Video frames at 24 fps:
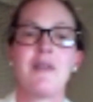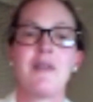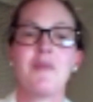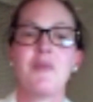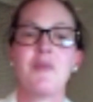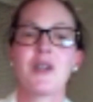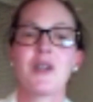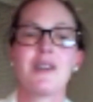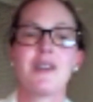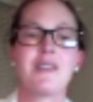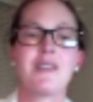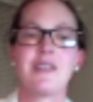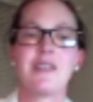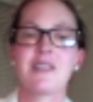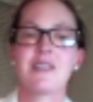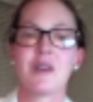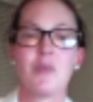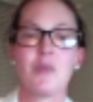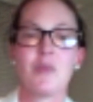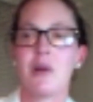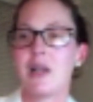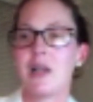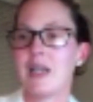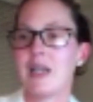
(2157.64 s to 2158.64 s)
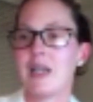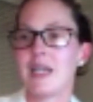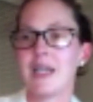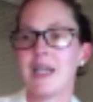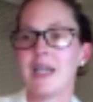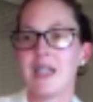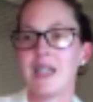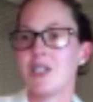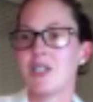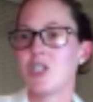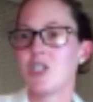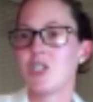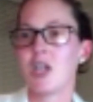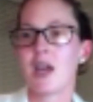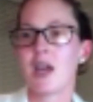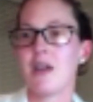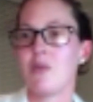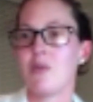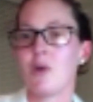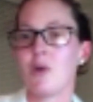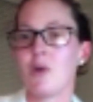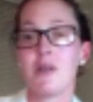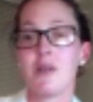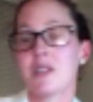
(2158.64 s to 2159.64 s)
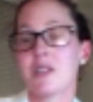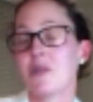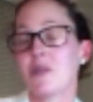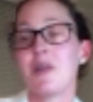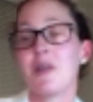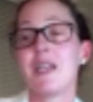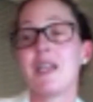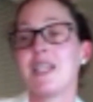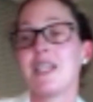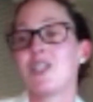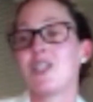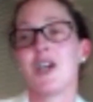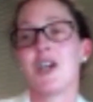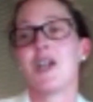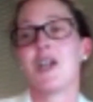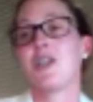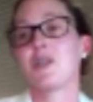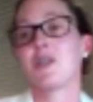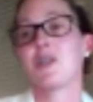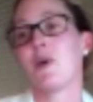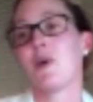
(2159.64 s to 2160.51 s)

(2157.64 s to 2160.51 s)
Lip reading: because it's completely changed. Well, it's completely changed